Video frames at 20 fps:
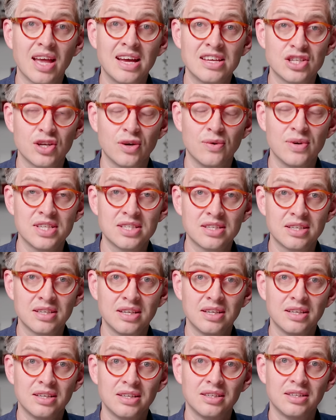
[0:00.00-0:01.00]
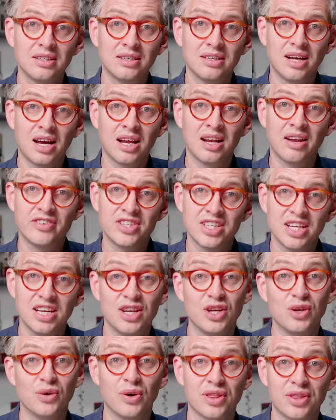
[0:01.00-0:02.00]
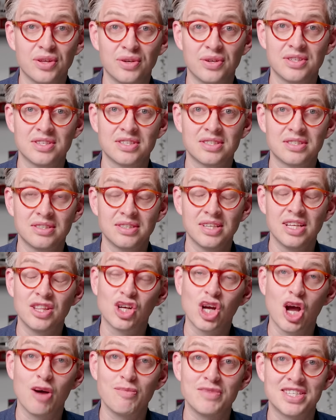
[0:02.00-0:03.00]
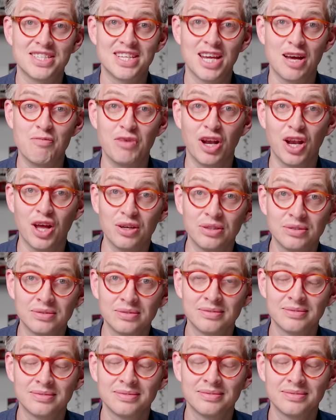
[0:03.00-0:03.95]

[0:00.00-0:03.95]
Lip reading: As always, I'd love to hear your thoughts in the comments down below.